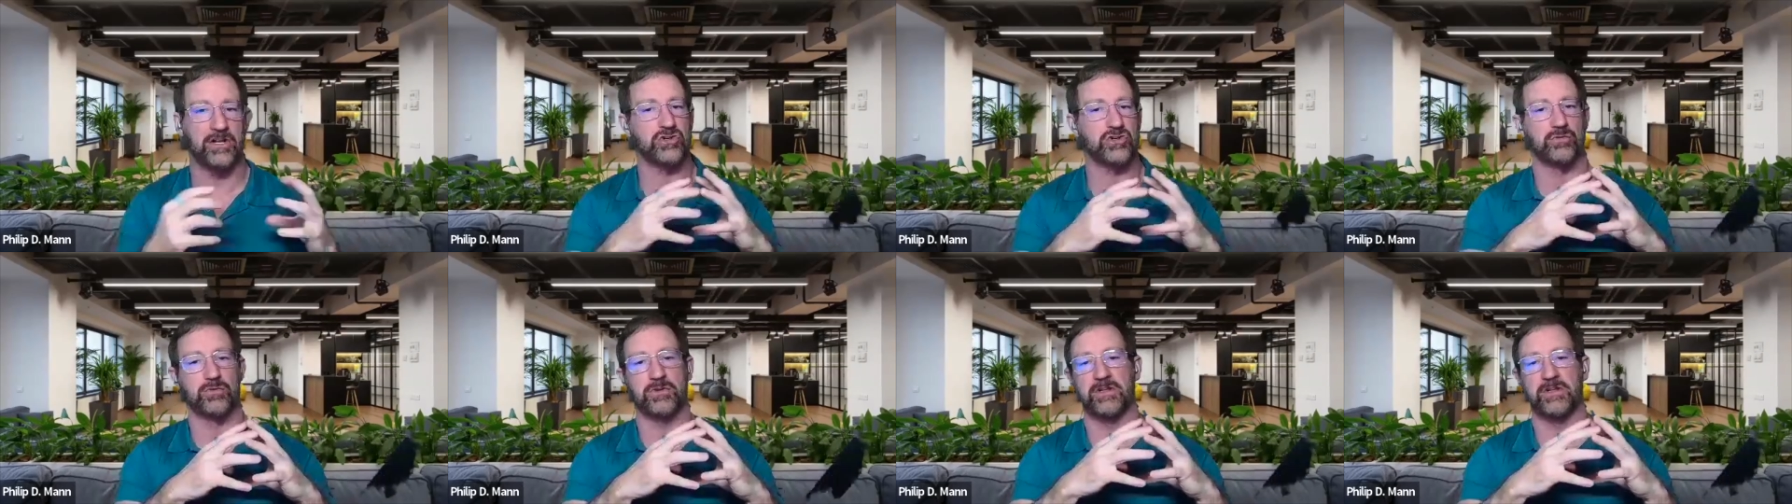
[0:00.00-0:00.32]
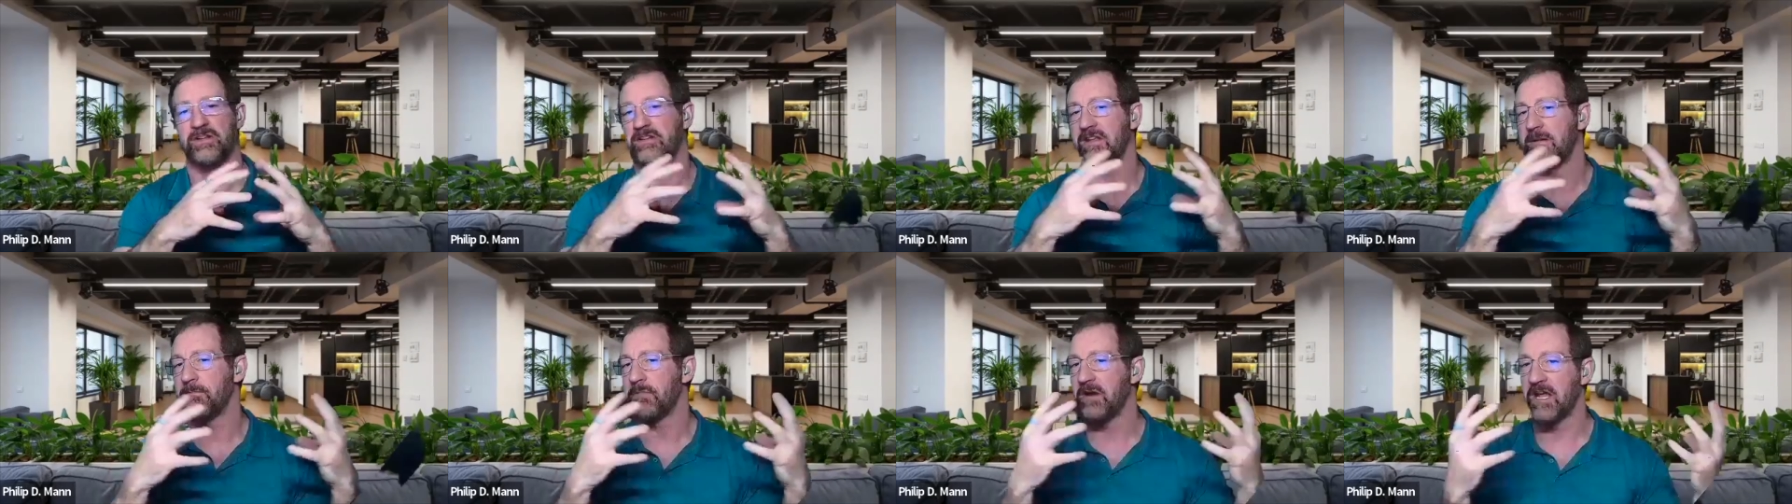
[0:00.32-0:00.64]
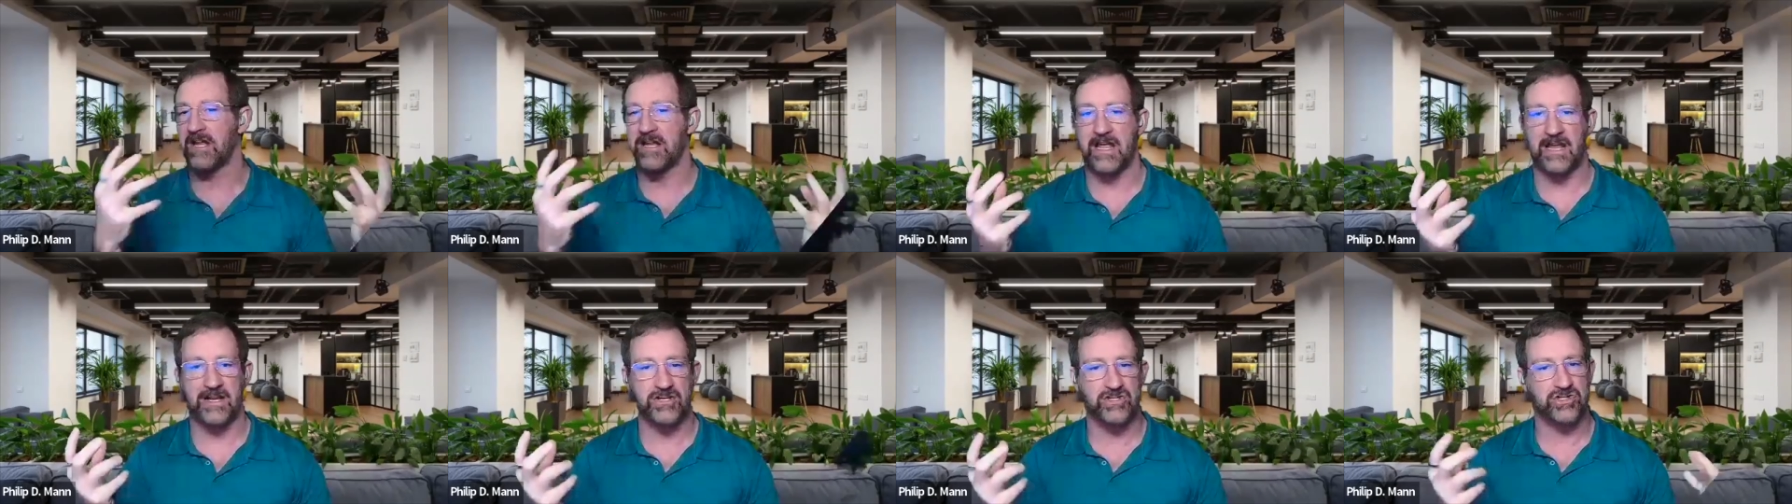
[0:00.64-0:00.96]
and really deep
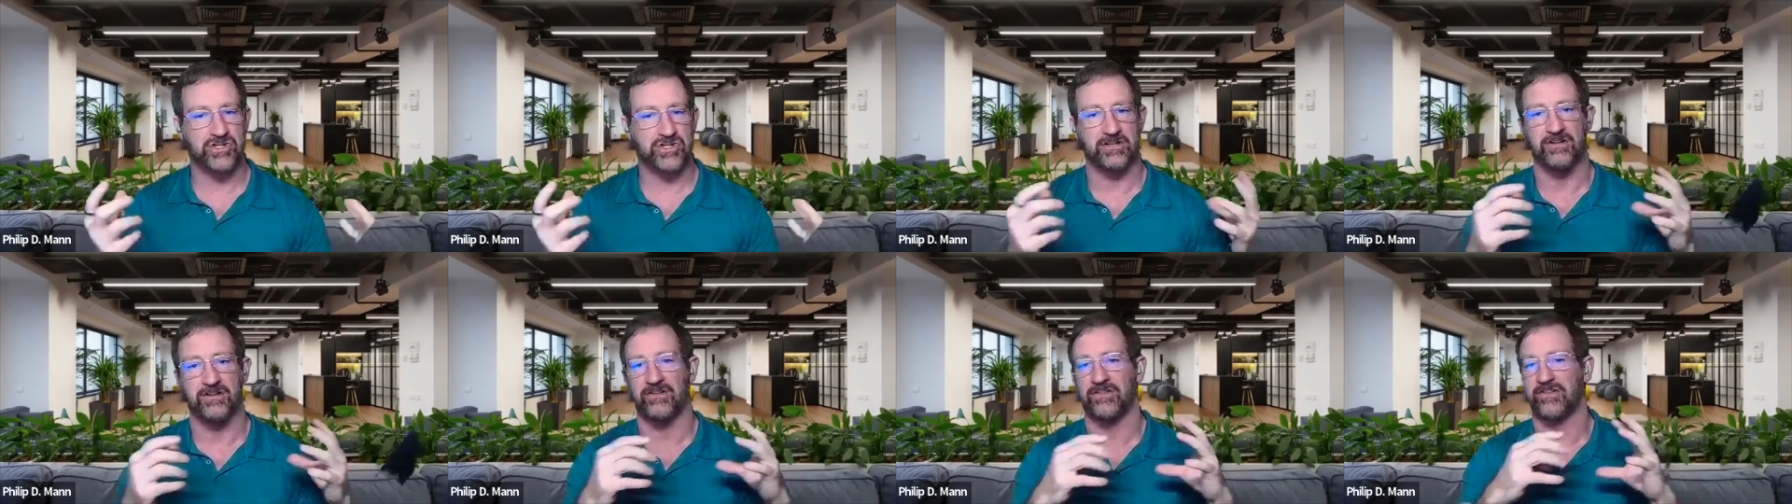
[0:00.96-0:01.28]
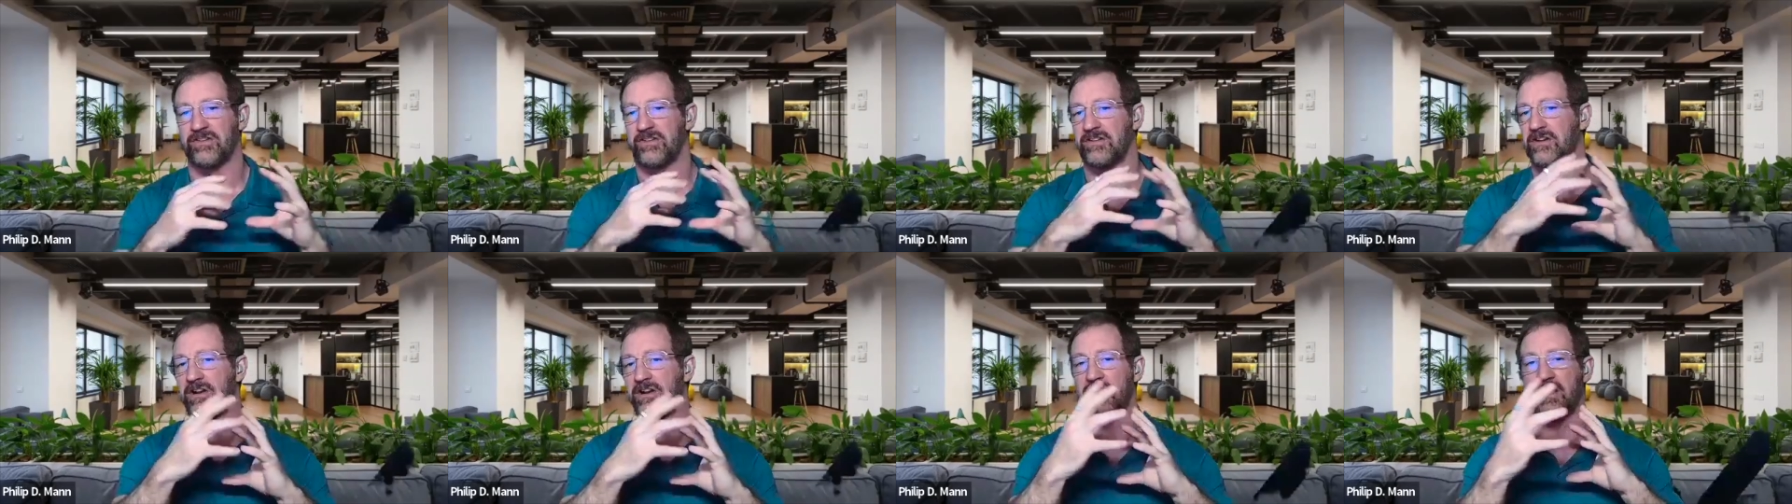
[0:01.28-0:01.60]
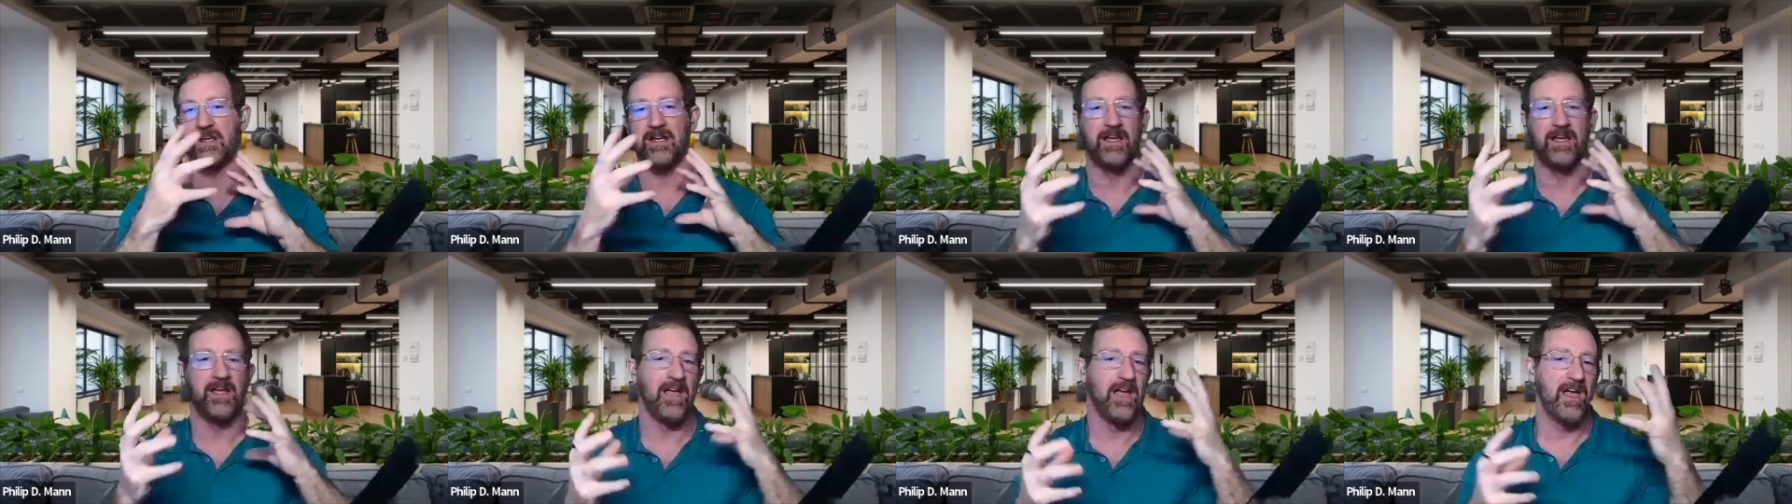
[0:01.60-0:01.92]
connections, and they're going to